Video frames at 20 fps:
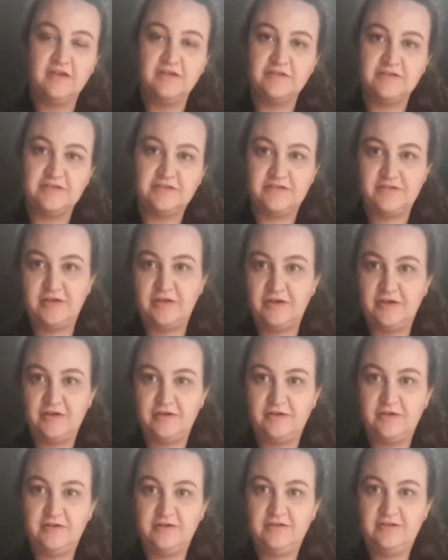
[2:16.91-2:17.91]

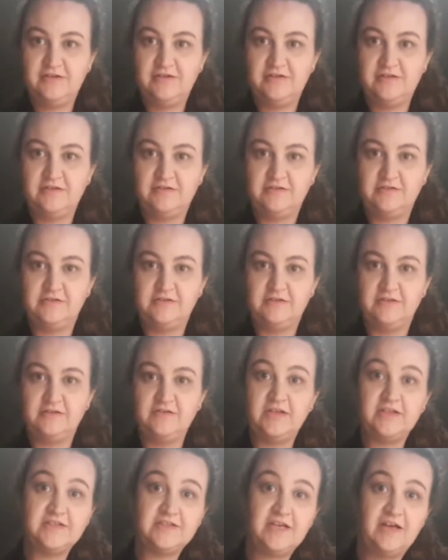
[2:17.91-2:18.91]
So
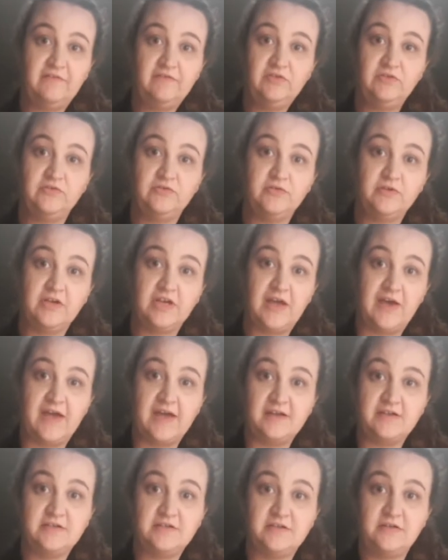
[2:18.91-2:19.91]
let's have a look
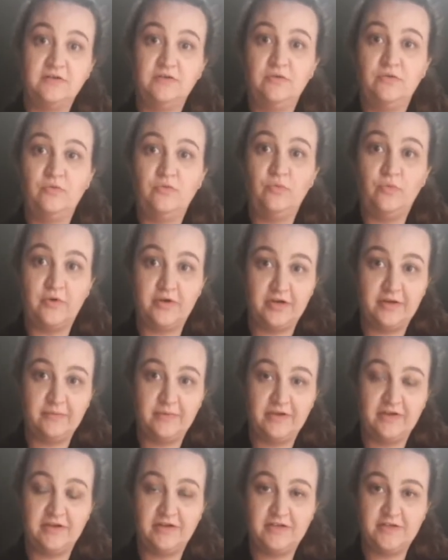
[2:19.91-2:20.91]
at what I'm
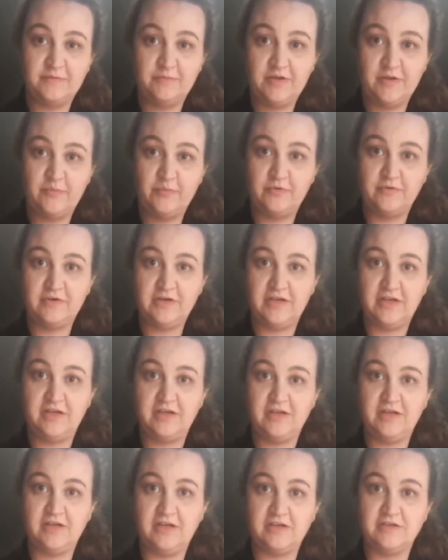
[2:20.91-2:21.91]
going to be
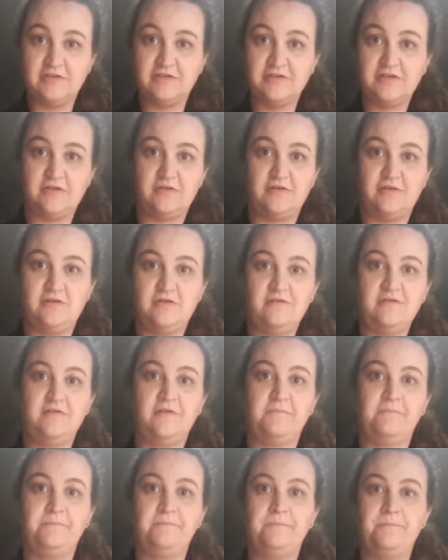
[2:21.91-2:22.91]
putting into
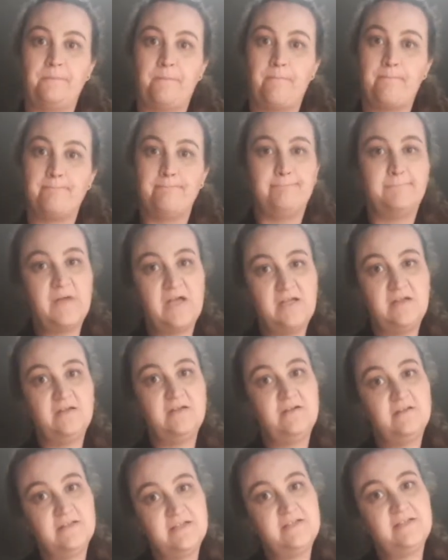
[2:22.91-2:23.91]
my
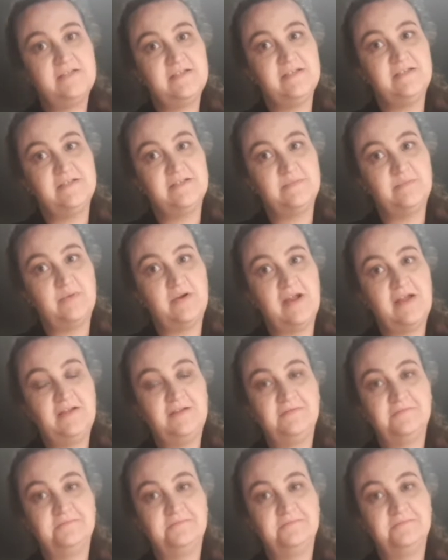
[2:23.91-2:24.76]
cleansing spray.